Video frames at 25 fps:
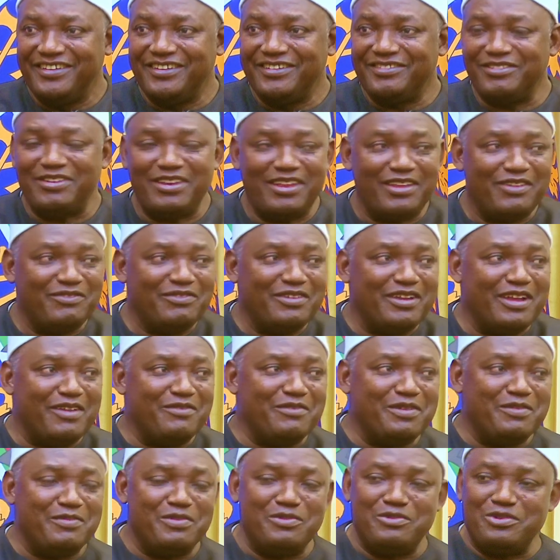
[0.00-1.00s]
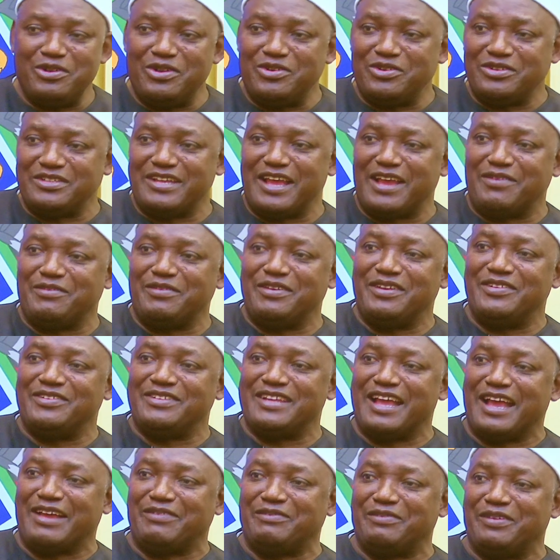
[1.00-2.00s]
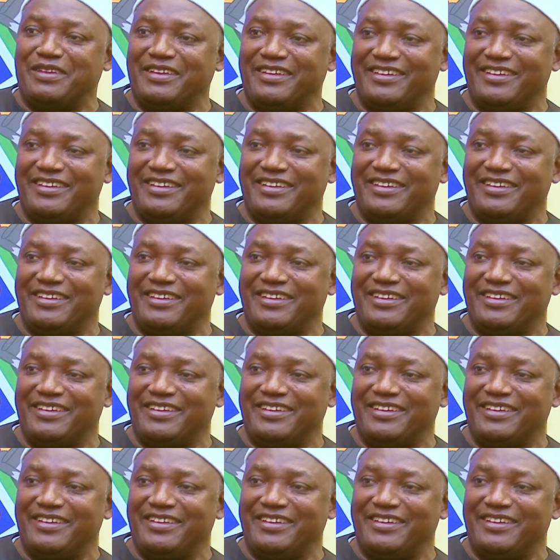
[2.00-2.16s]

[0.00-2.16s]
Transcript: Today, if the Gambian people want to sack me, they sack me.